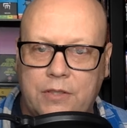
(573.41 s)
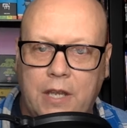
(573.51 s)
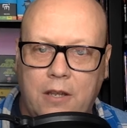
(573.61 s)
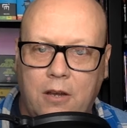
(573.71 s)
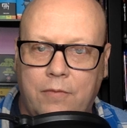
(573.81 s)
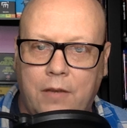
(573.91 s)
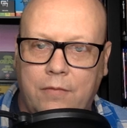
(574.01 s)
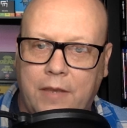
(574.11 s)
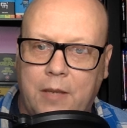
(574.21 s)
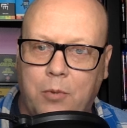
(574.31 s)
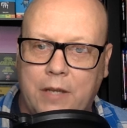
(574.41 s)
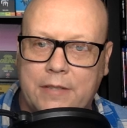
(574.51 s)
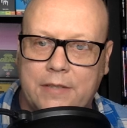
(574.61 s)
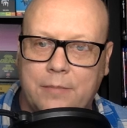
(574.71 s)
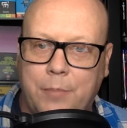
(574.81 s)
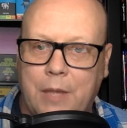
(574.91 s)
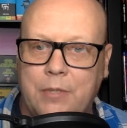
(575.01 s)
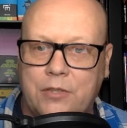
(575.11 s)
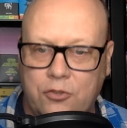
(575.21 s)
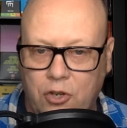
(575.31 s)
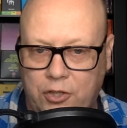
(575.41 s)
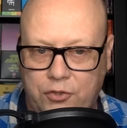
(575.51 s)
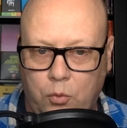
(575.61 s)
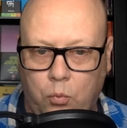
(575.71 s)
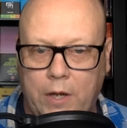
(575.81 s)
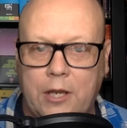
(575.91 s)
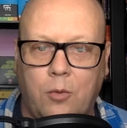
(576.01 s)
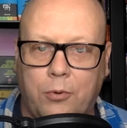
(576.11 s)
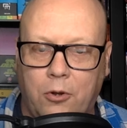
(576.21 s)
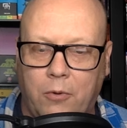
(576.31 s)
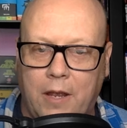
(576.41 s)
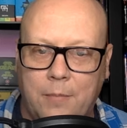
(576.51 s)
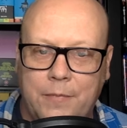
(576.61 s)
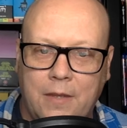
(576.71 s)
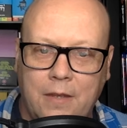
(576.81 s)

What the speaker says: Take off on Fanny Bryce's Baby Snooks radio program.